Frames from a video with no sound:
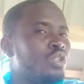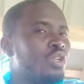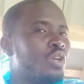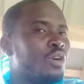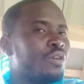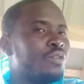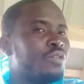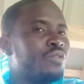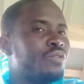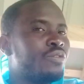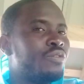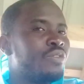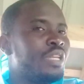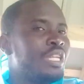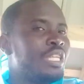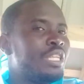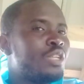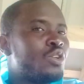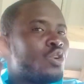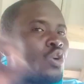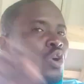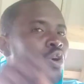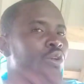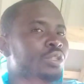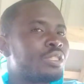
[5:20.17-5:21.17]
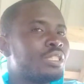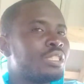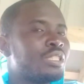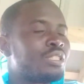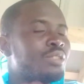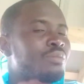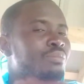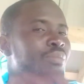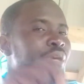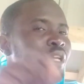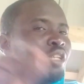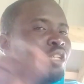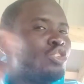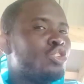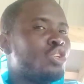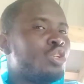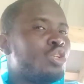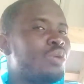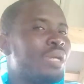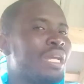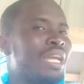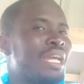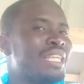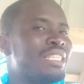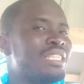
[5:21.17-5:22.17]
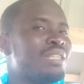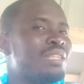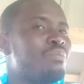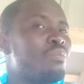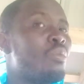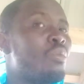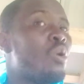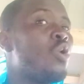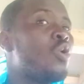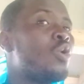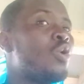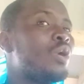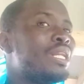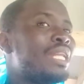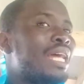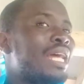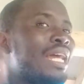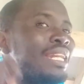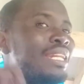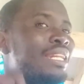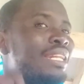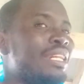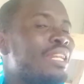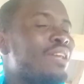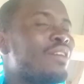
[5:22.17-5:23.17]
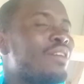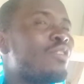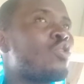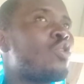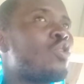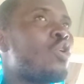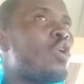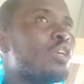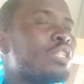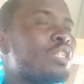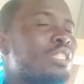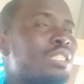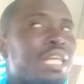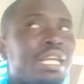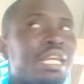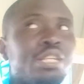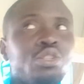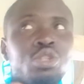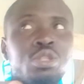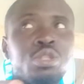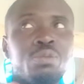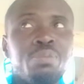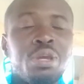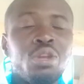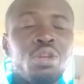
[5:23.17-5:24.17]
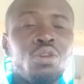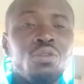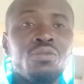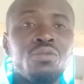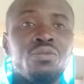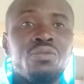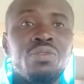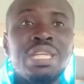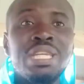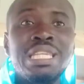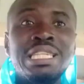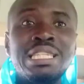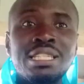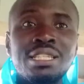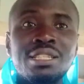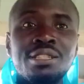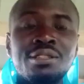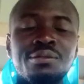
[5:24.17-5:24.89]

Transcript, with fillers: your feed cost make sure you are getting more than the cost that you spend on feed